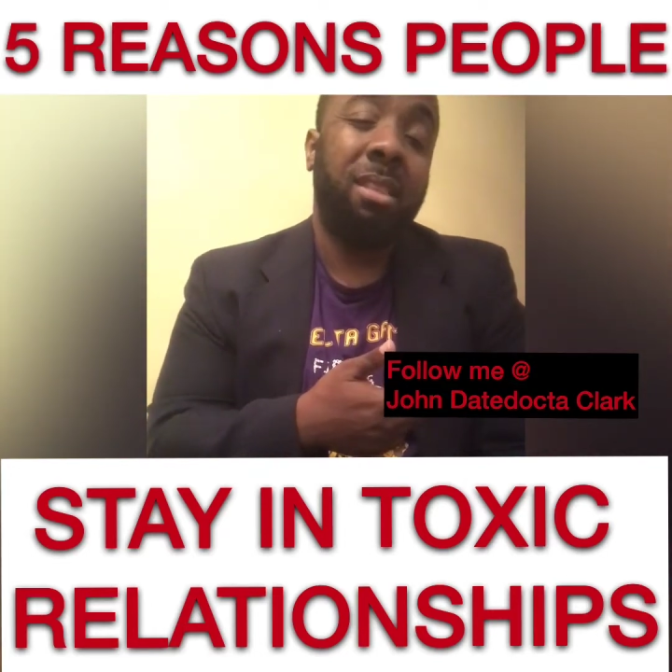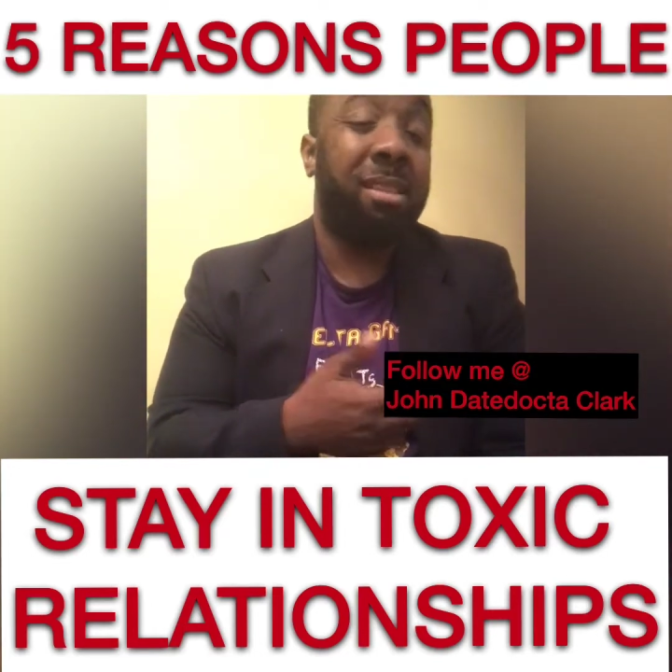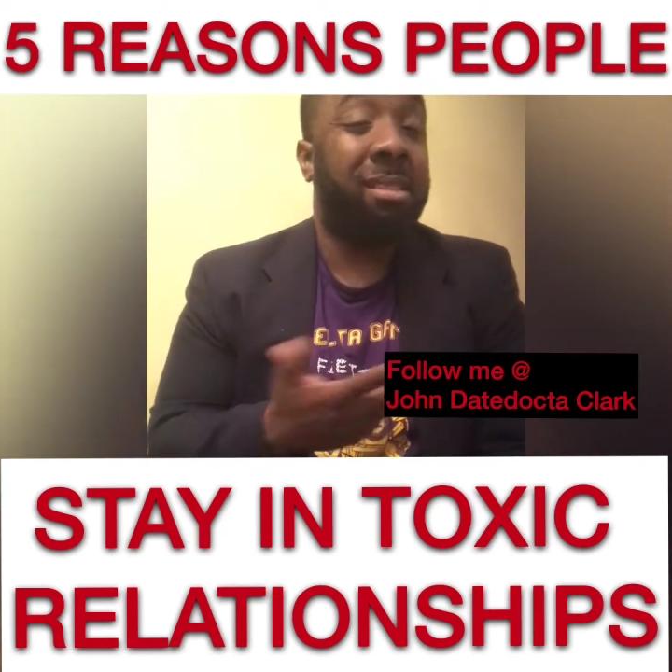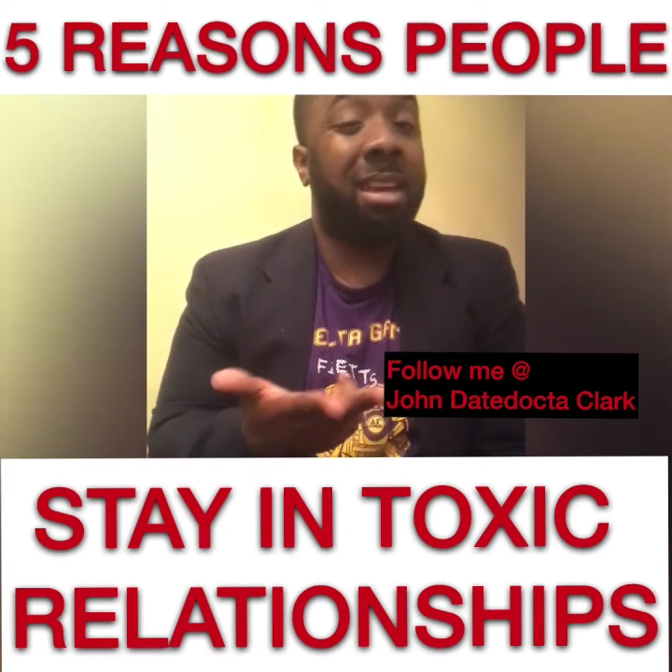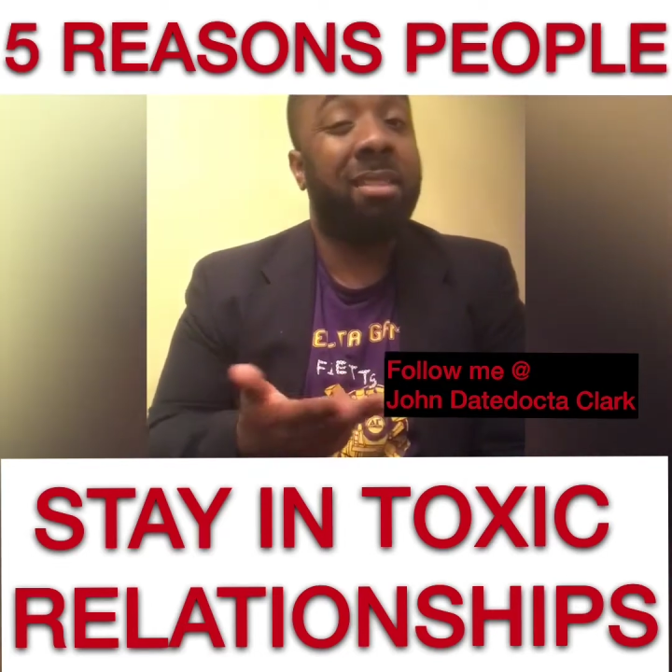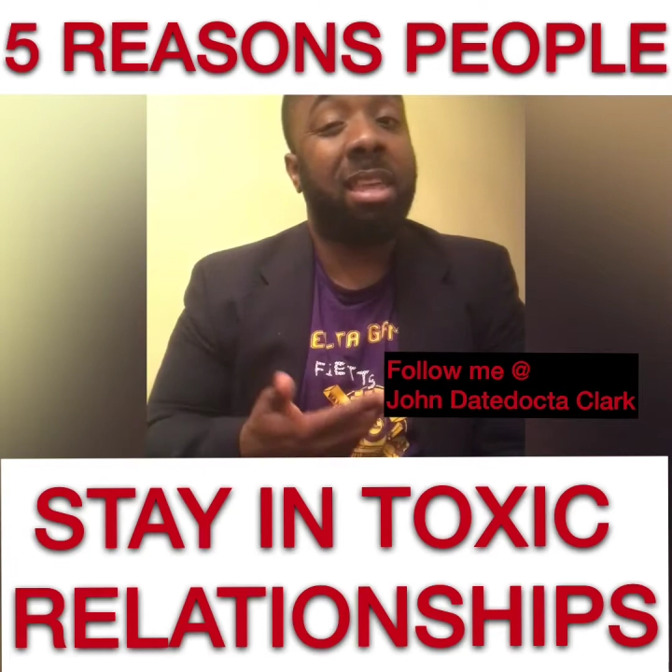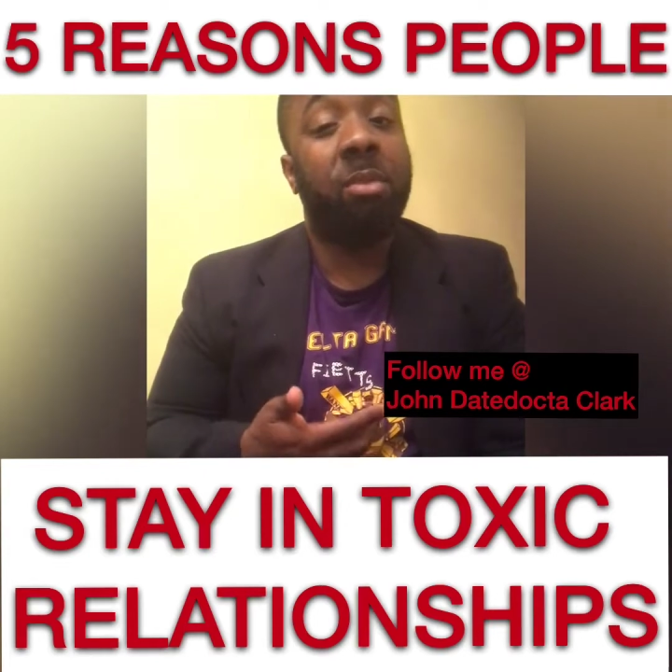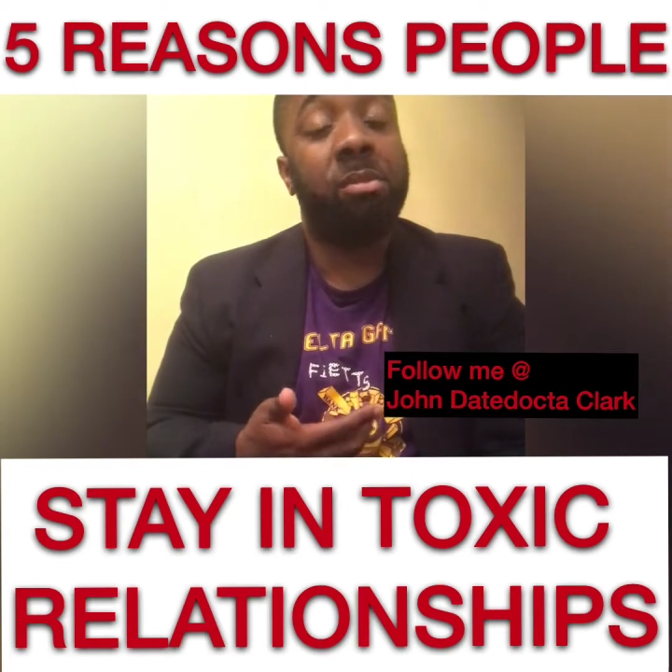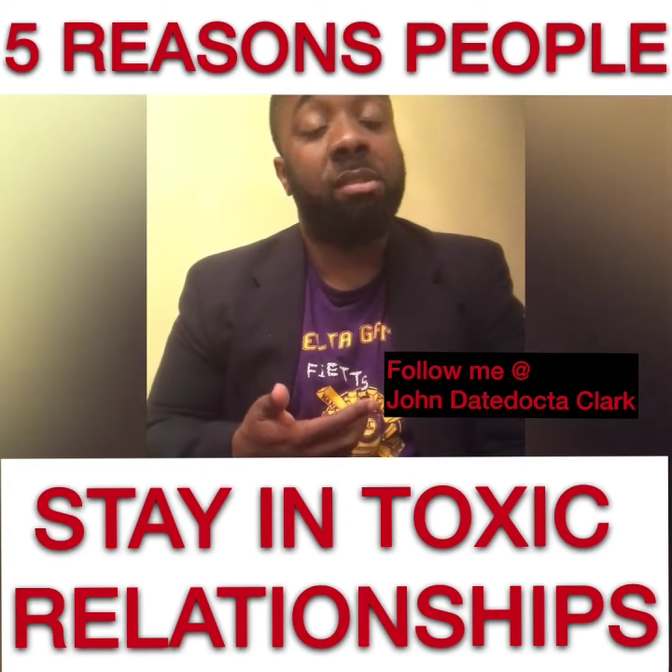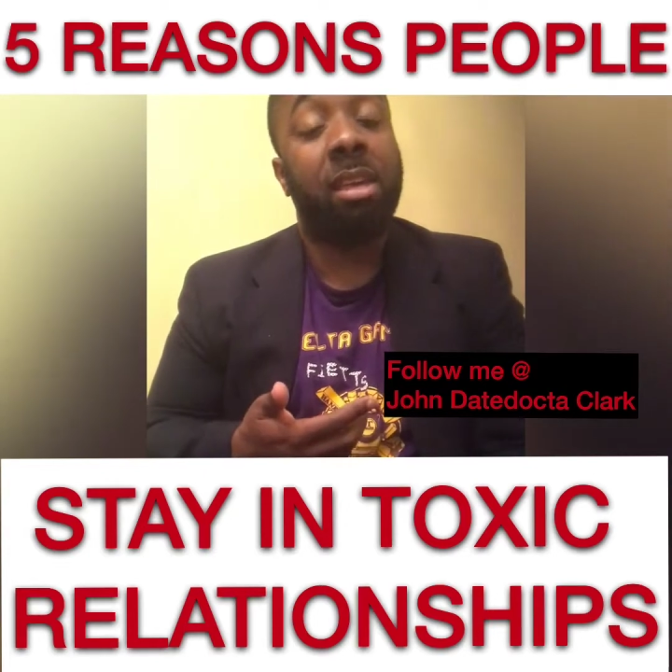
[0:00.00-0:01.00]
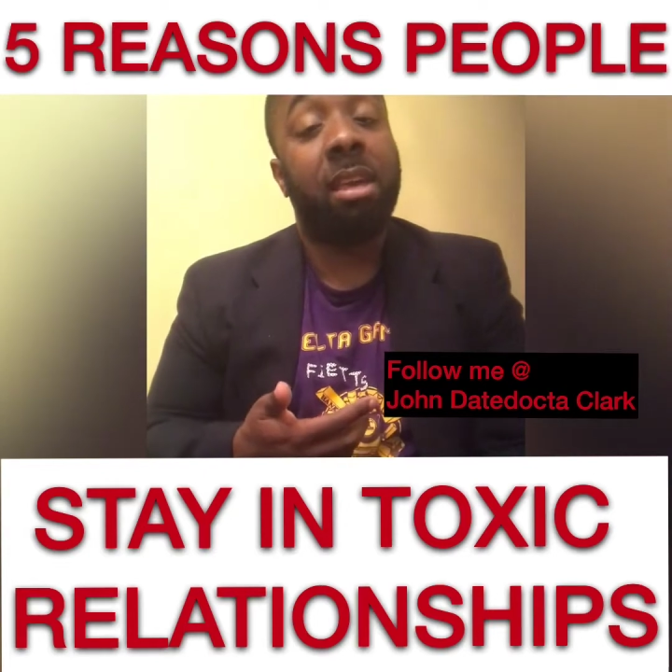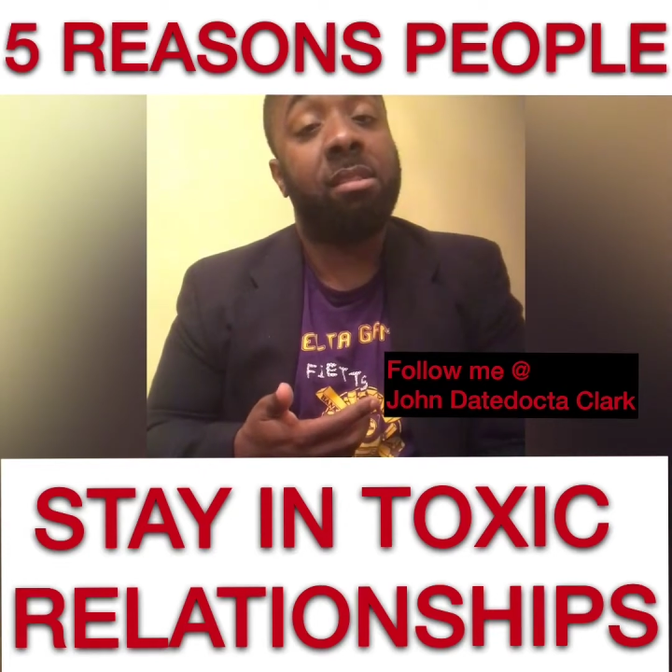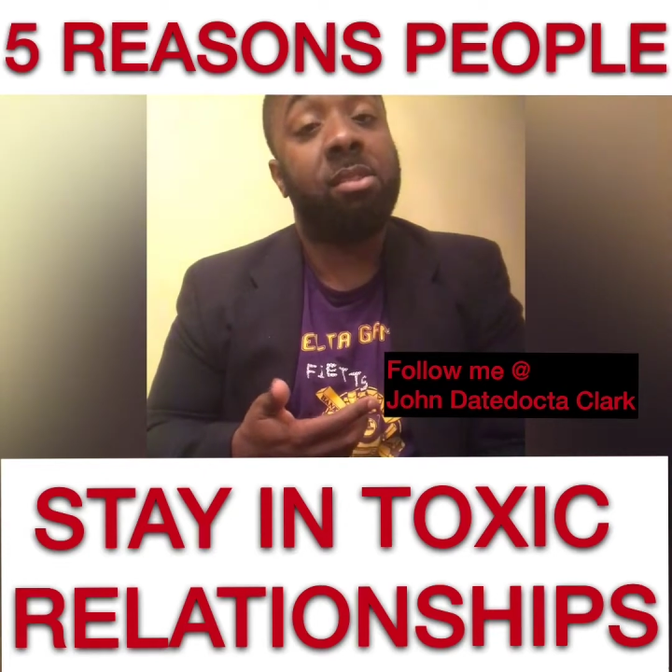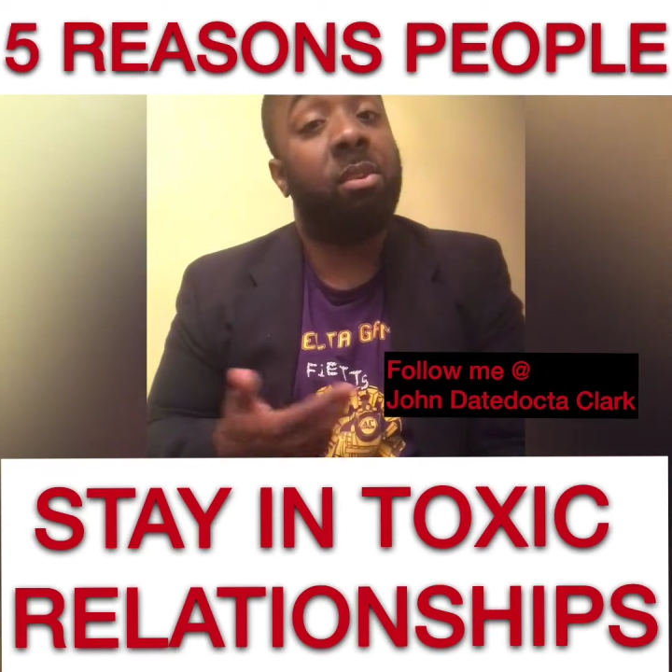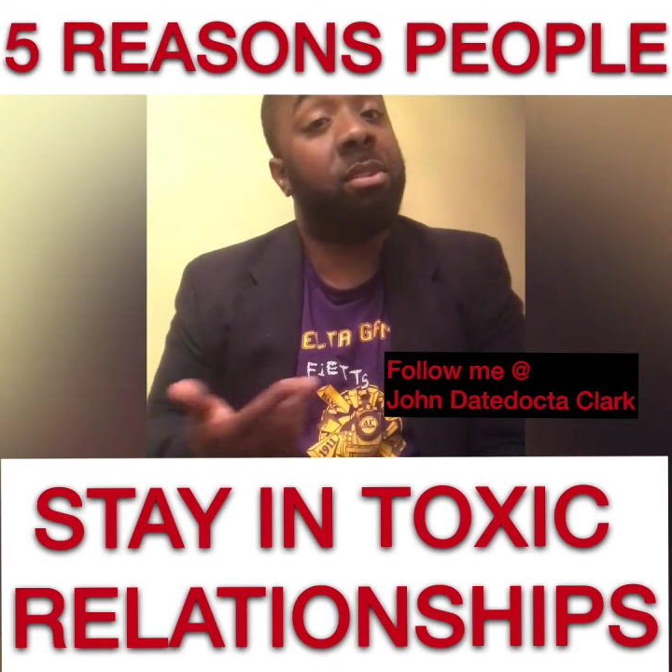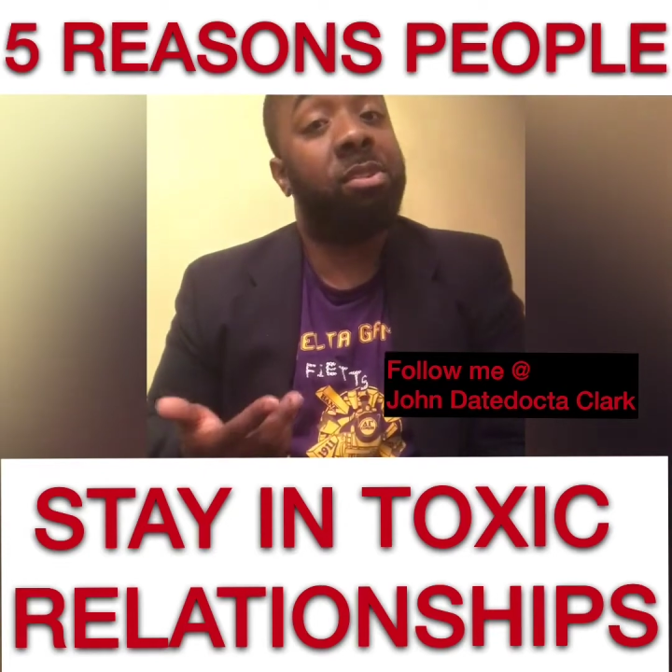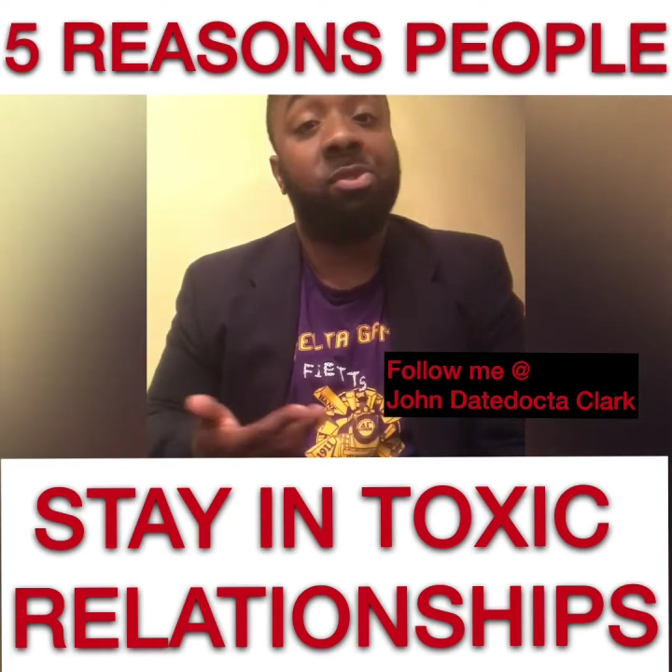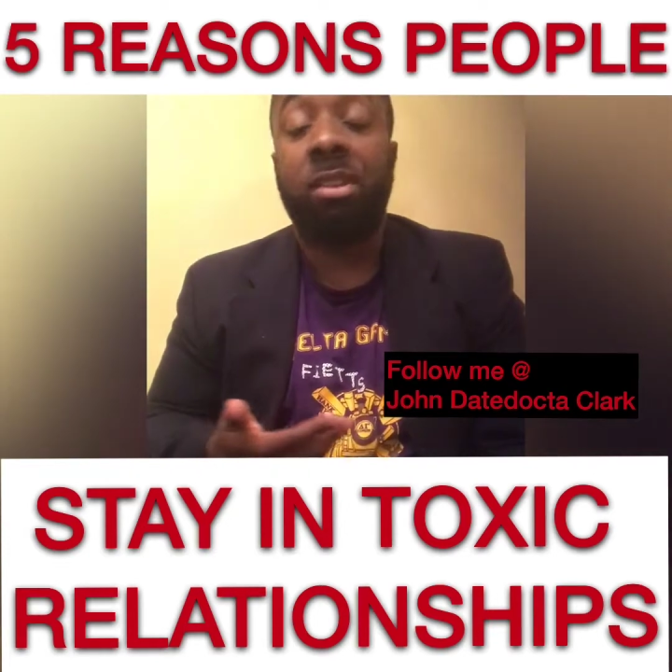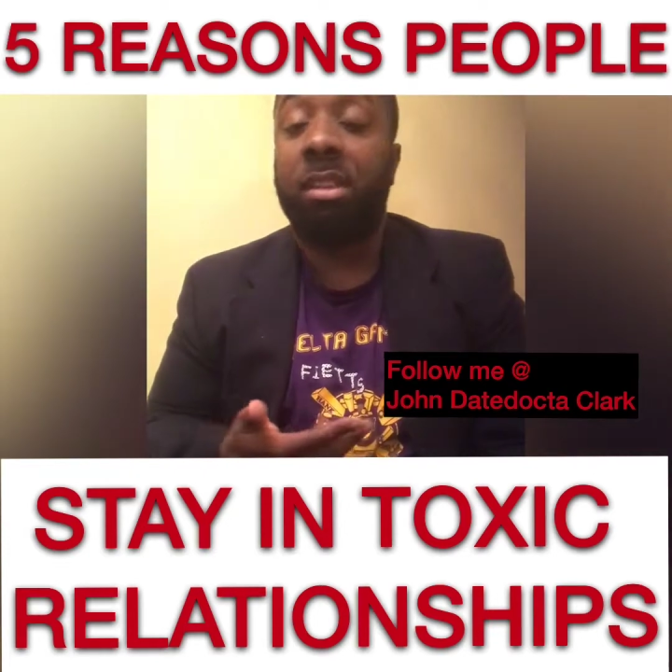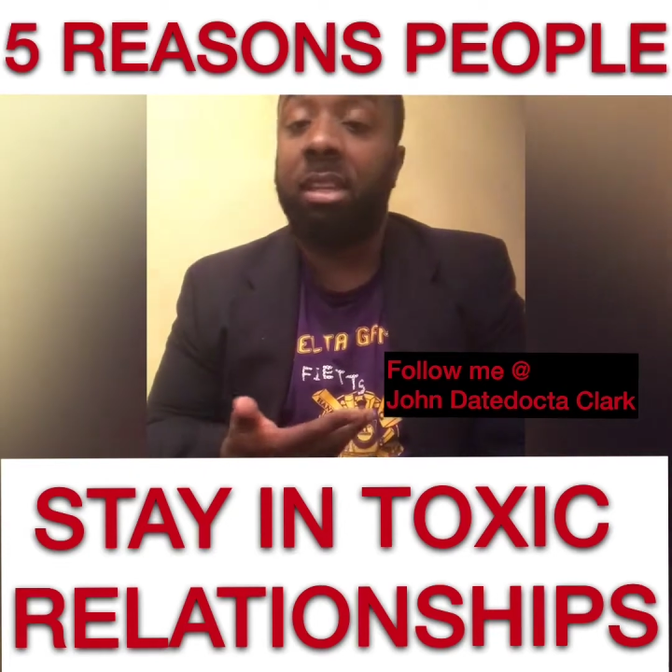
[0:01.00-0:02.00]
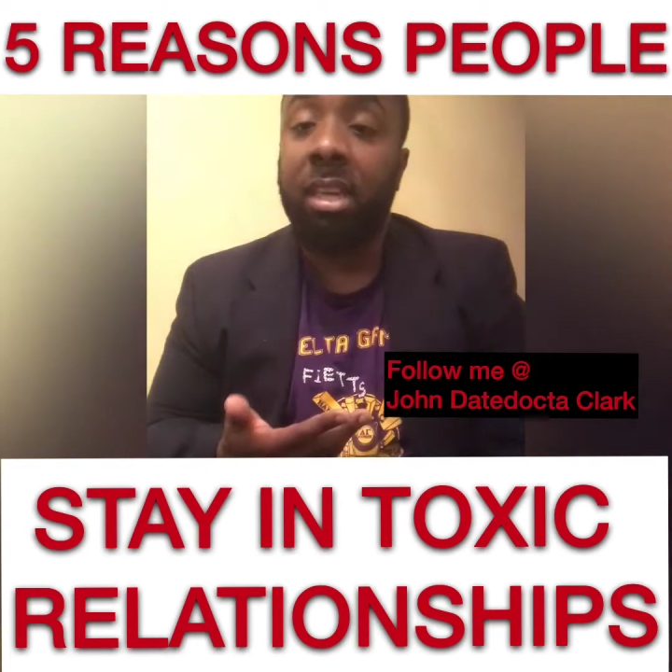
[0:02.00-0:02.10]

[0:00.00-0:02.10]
The second thing was staying solely on the strength of the